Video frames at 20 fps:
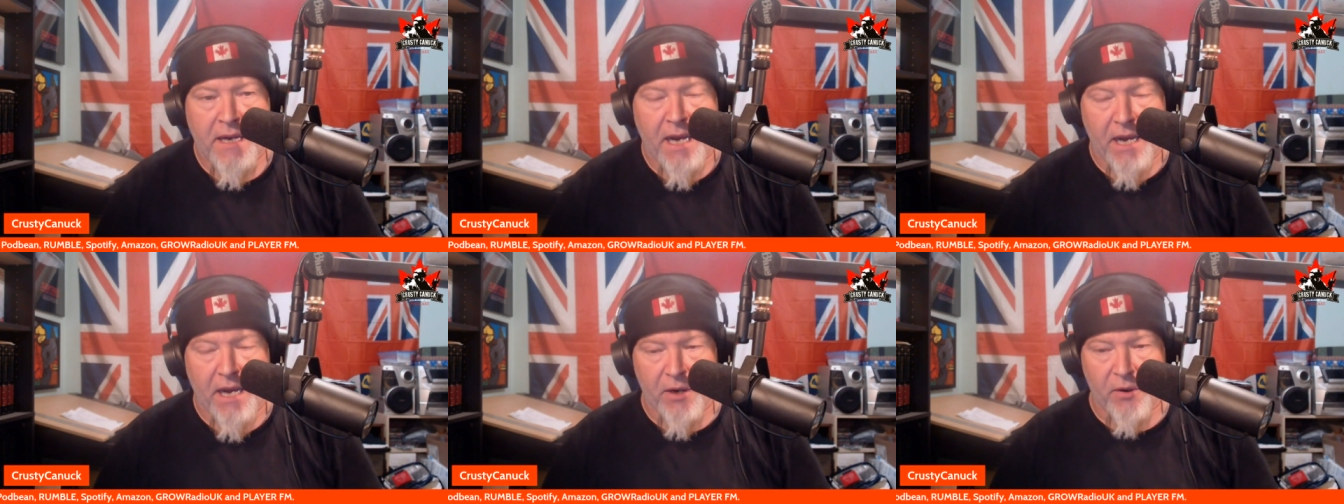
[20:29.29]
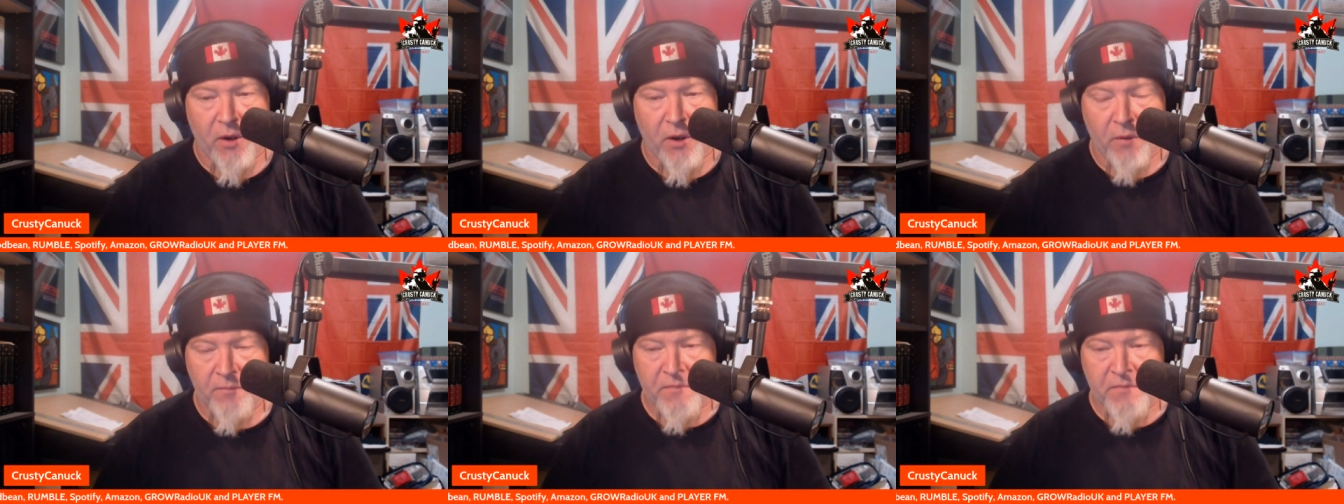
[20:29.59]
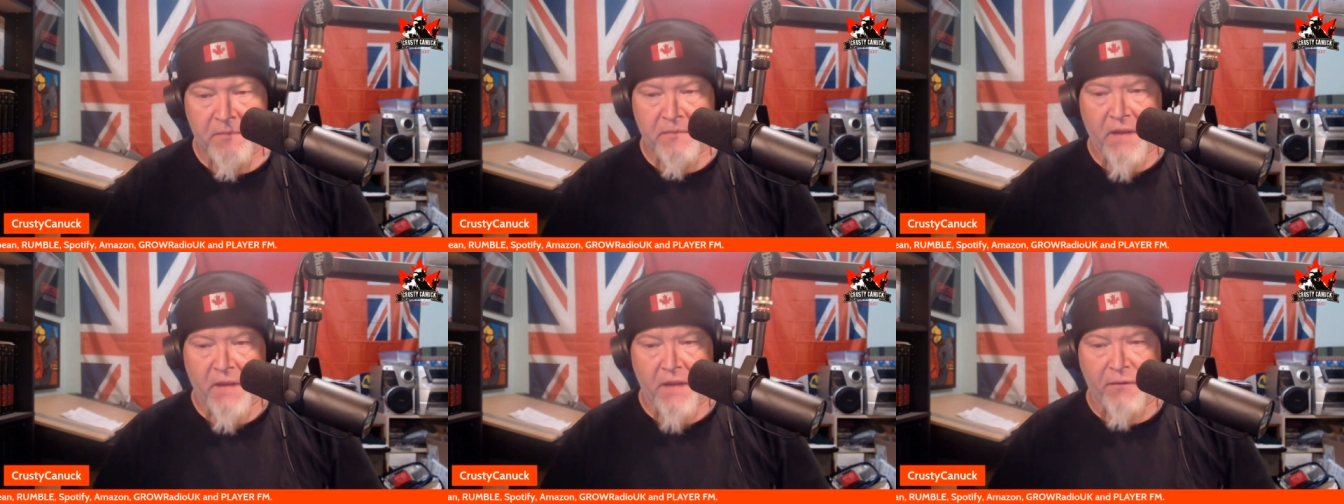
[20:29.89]
I don't know.
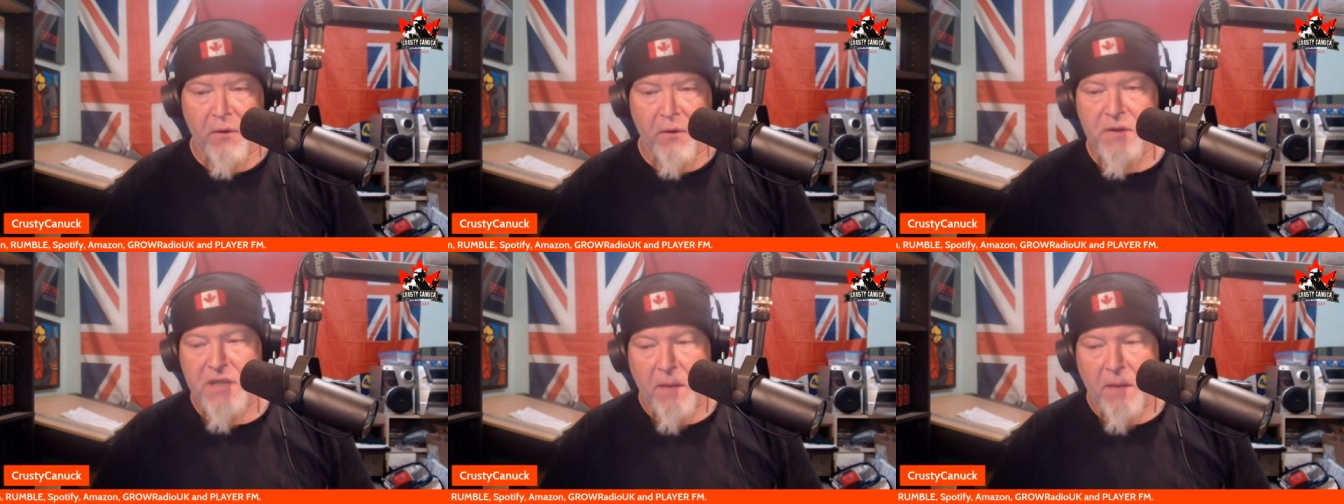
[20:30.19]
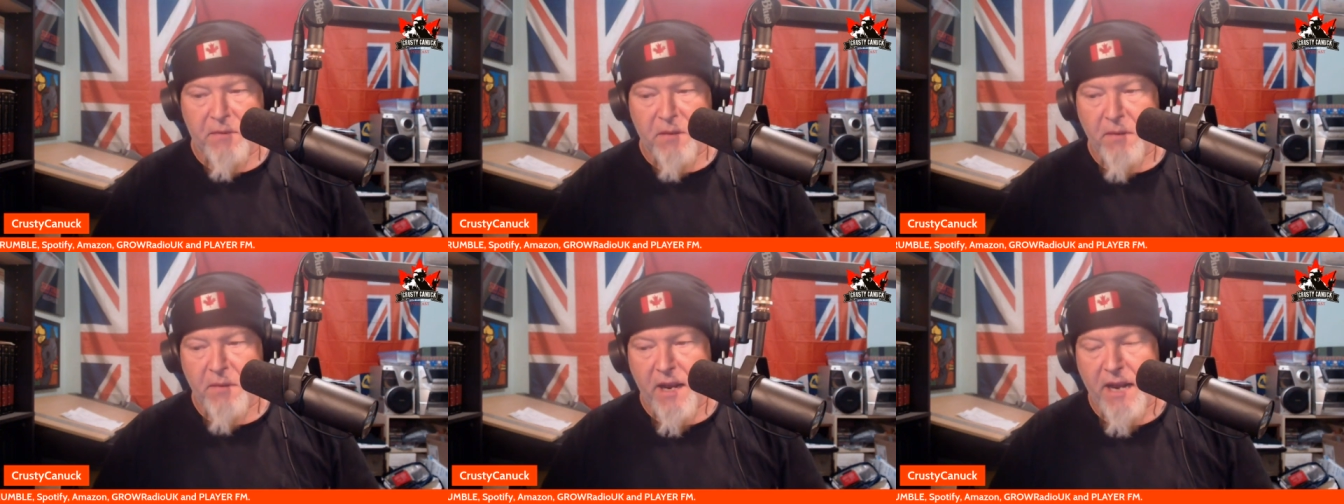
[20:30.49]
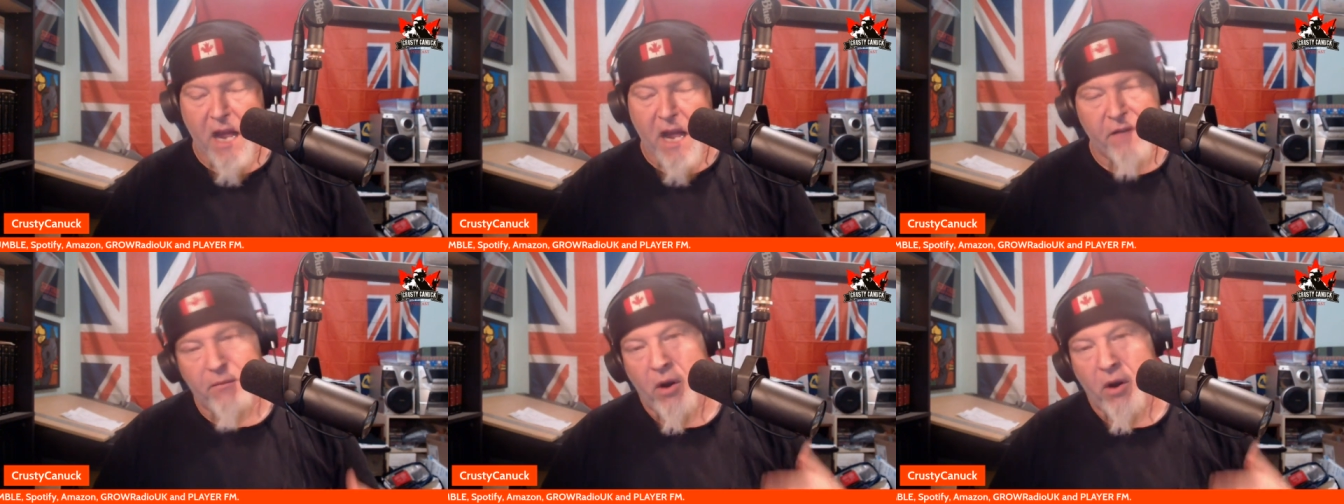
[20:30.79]
If it was up to me,
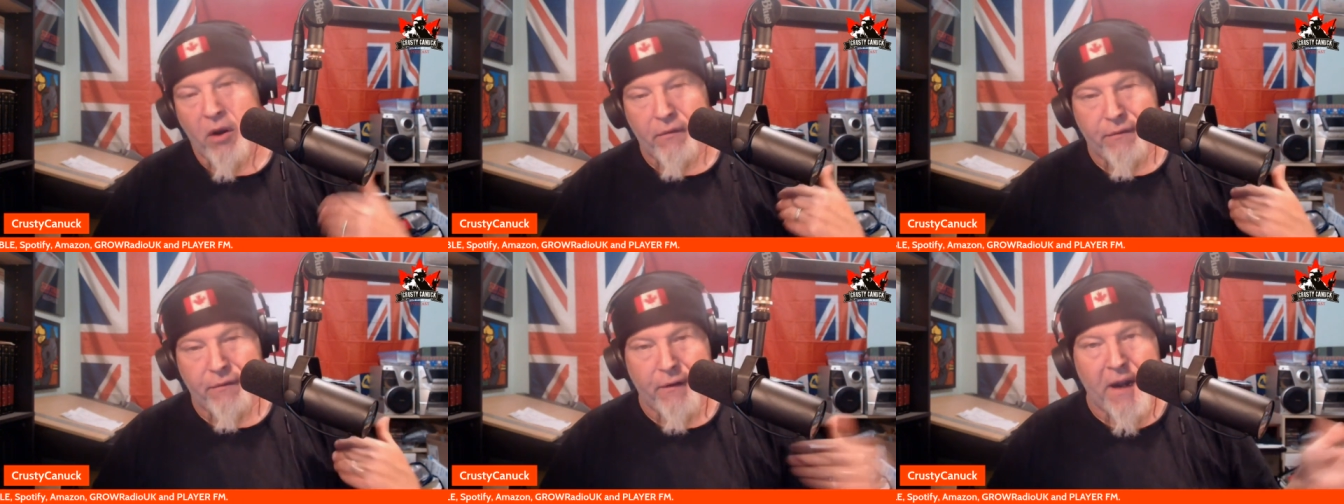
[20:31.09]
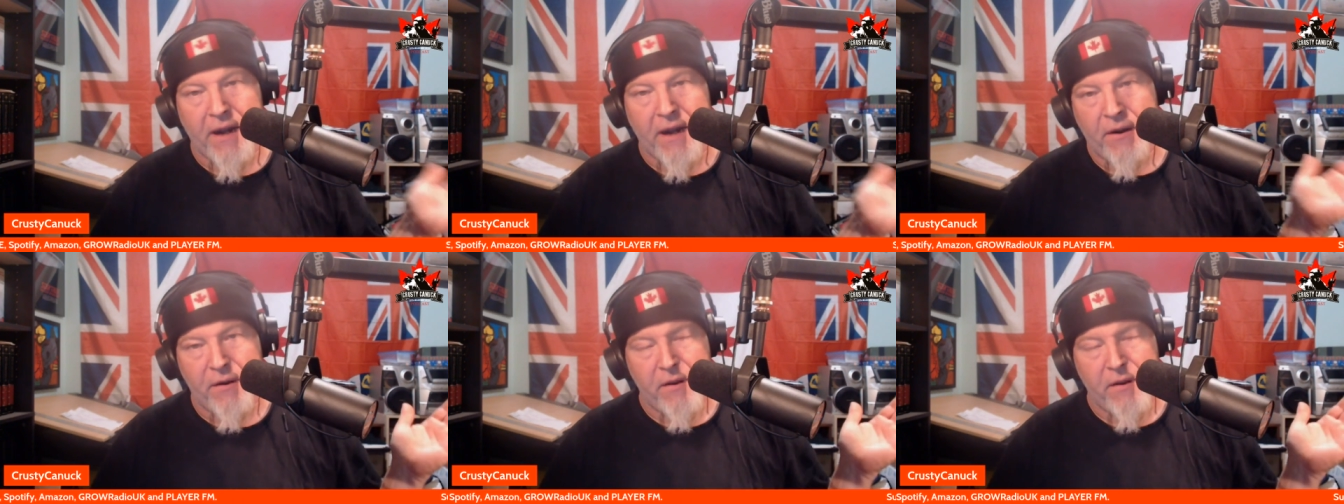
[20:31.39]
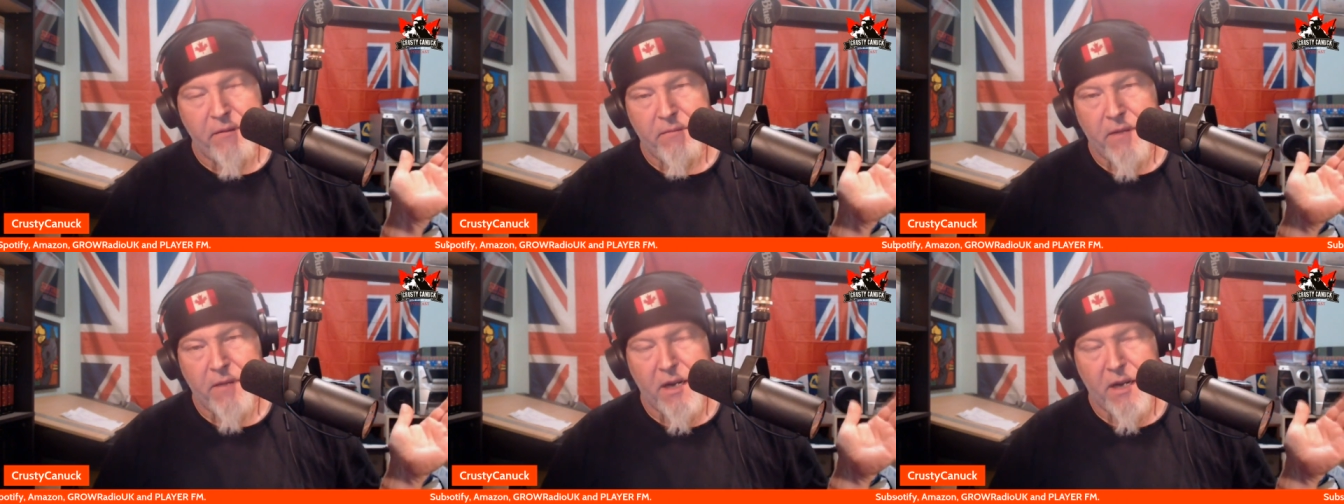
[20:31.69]
I'd have them all fired.